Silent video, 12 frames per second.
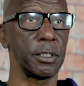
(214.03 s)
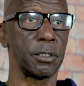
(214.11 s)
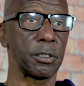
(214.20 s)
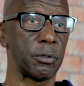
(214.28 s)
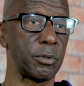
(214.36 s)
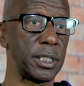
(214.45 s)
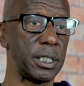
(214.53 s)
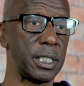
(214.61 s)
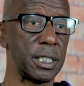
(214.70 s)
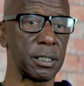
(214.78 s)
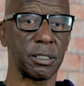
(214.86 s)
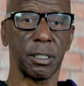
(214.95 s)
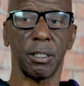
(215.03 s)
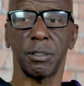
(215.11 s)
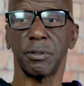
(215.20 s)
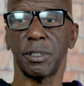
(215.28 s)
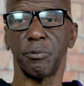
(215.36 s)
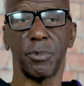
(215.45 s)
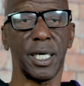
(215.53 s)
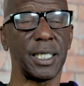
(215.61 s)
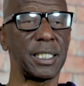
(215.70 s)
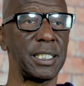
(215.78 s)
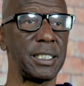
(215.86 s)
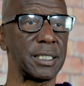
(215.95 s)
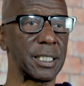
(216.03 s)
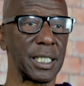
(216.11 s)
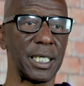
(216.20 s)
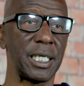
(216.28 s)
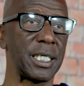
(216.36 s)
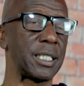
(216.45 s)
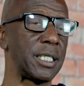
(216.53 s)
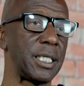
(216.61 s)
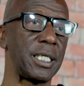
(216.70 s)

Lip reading: So when you hear Charleston White, he's slaying,